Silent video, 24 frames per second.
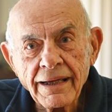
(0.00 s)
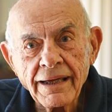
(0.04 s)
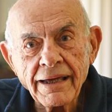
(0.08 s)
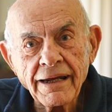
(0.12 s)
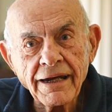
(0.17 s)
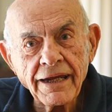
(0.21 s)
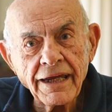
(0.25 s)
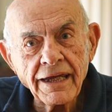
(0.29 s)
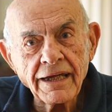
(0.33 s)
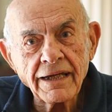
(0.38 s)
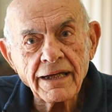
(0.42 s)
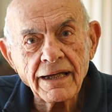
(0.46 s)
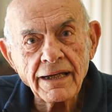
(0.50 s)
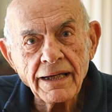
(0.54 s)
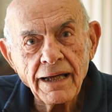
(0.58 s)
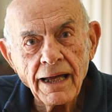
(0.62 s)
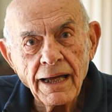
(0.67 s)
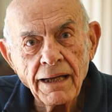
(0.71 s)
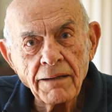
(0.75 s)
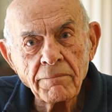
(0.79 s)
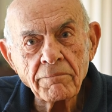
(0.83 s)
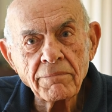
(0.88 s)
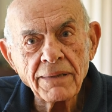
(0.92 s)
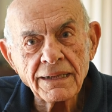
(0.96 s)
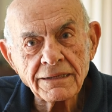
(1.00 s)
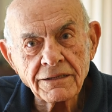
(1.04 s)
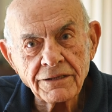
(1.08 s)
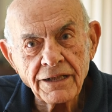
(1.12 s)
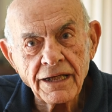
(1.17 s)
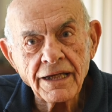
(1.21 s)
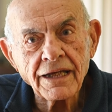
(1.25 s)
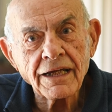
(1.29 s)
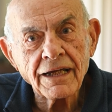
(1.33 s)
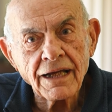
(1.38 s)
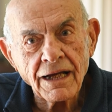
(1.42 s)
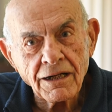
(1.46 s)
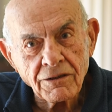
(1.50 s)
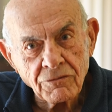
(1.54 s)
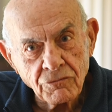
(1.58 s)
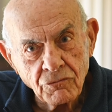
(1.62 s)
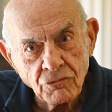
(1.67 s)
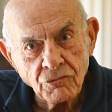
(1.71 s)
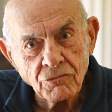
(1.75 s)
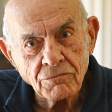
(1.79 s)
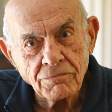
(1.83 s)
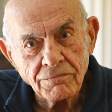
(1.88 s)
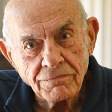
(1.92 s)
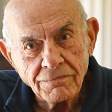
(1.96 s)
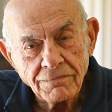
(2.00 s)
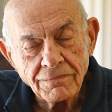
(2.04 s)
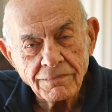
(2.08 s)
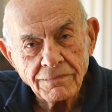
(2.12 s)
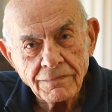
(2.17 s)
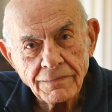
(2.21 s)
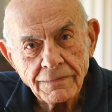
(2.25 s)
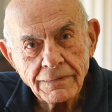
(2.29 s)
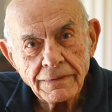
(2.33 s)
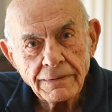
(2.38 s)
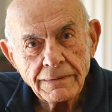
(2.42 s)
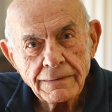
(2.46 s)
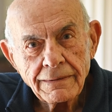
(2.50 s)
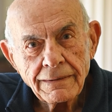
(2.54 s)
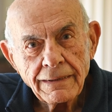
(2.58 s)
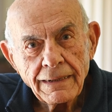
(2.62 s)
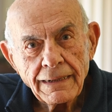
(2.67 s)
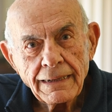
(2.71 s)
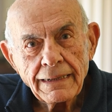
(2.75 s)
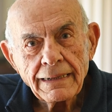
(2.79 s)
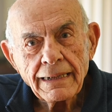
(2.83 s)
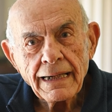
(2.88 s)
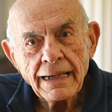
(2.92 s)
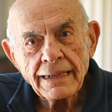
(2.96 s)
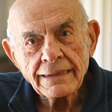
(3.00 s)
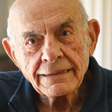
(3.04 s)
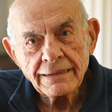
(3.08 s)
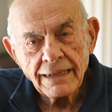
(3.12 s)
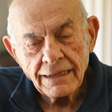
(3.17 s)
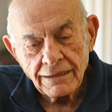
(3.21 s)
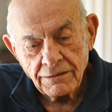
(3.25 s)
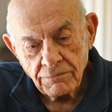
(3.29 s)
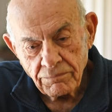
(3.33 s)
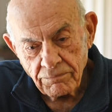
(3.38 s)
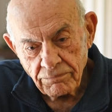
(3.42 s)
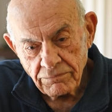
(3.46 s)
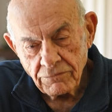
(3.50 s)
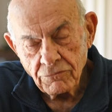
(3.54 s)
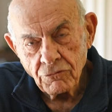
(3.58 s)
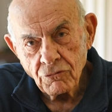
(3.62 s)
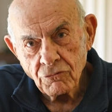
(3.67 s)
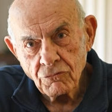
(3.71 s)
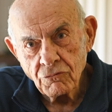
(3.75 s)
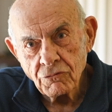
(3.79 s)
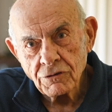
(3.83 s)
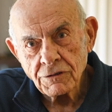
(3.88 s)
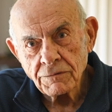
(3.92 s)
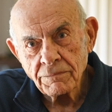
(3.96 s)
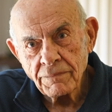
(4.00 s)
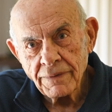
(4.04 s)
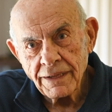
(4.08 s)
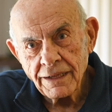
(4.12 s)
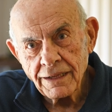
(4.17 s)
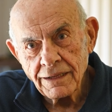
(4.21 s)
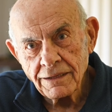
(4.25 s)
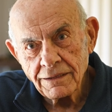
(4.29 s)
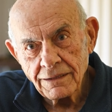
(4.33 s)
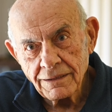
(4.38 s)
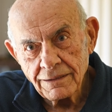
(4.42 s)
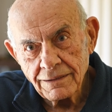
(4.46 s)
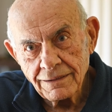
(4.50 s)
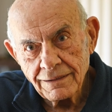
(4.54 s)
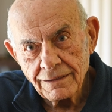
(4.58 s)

Greek embassy in Khartoum, and I took with me